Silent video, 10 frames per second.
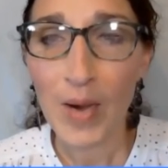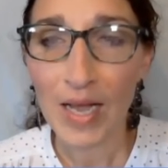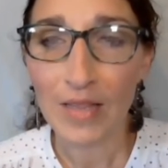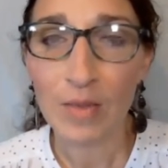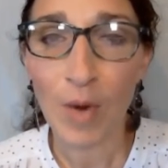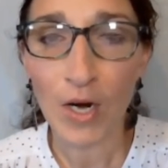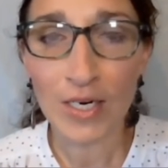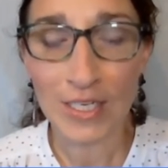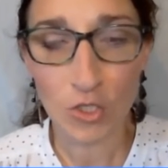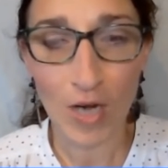But the
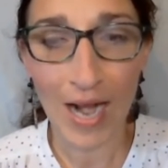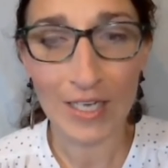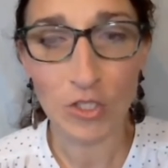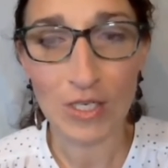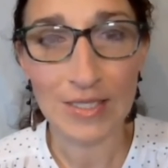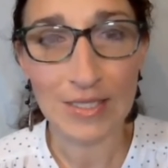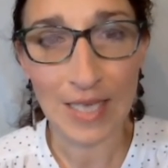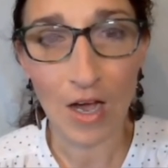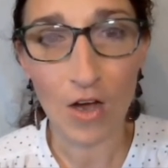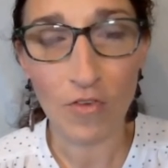marketing strategy
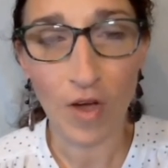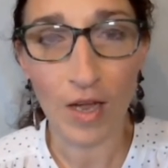itself